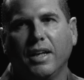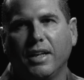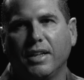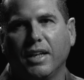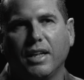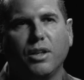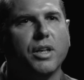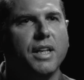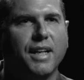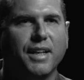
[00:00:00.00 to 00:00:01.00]
and, and
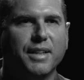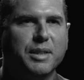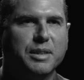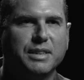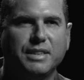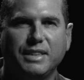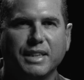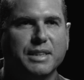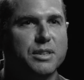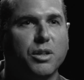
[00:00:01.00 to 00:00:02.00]
looking at
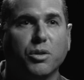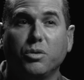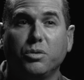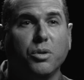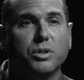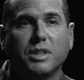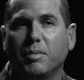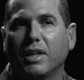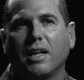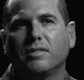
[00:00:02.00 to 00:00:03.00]
six or who knows how
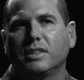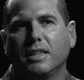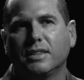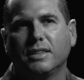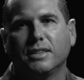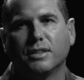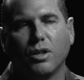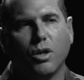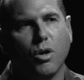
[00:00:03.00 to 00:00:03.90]
many life sentences